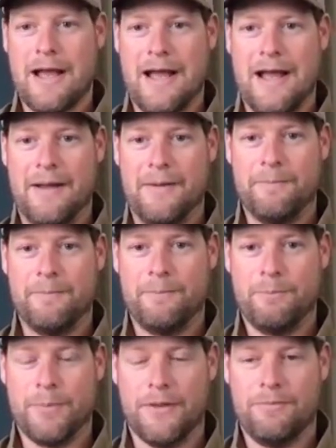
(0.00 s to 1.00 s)

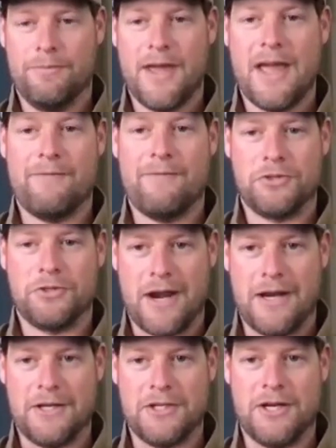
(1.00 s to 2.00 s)
But they have a
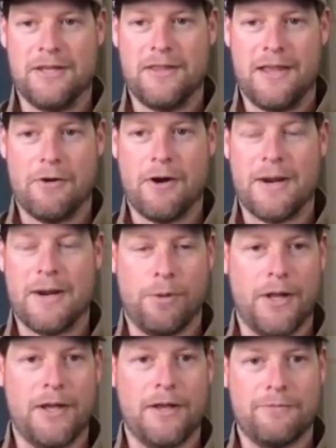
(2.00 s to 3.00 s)
strategy and they know how to
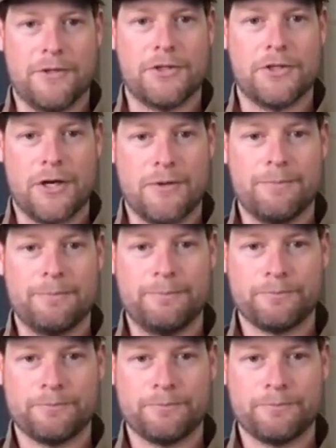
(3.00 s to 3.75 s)
play it for sure.